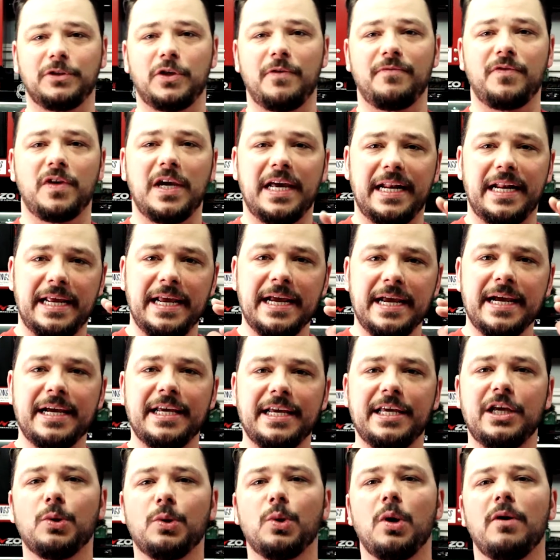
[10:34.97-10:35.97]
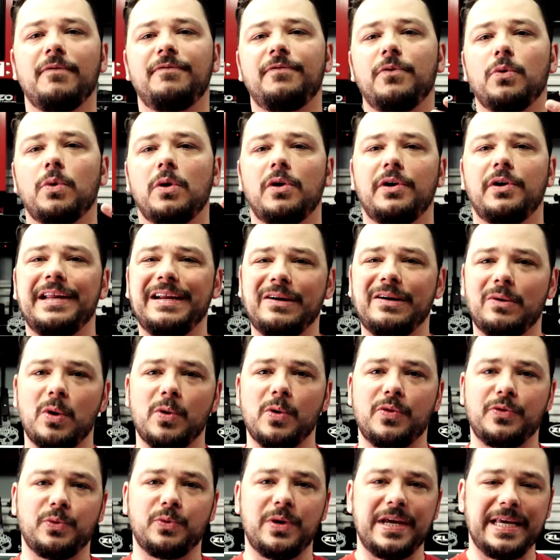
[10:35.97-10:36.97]
So if you got a Hero 4 or Hero
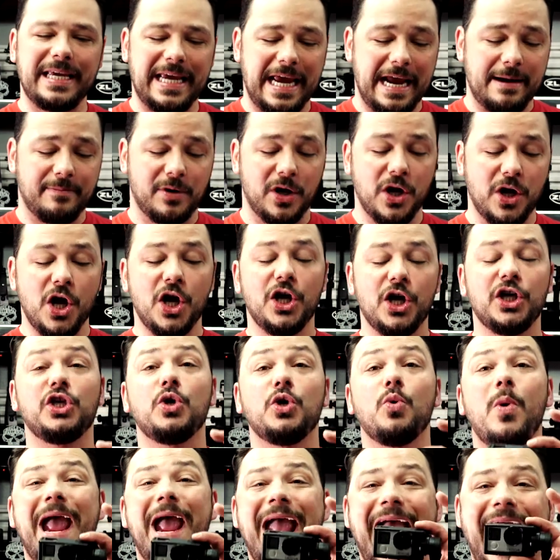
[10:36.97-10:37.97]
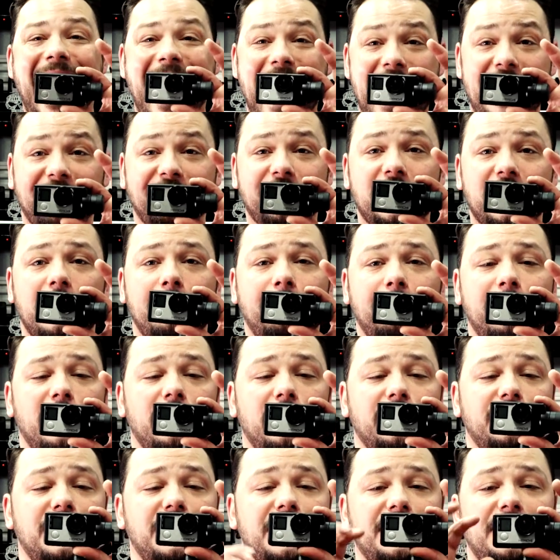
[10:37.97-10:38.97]
3 camera, you have to
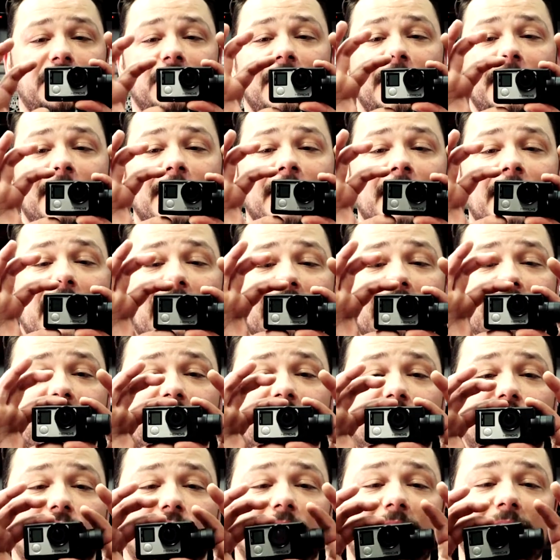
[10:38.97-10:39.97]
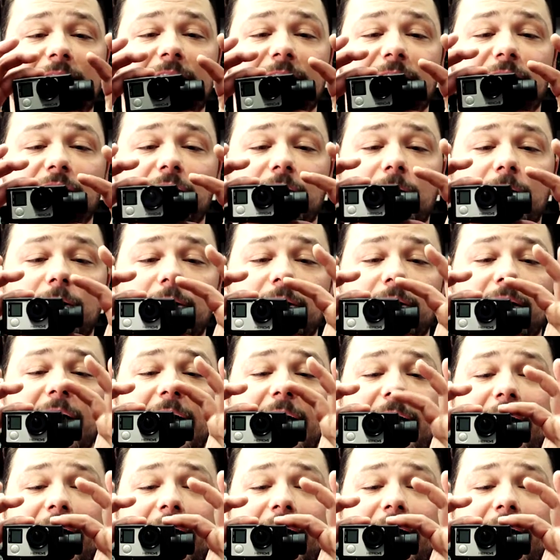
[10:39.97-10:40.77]
purchase essentially this little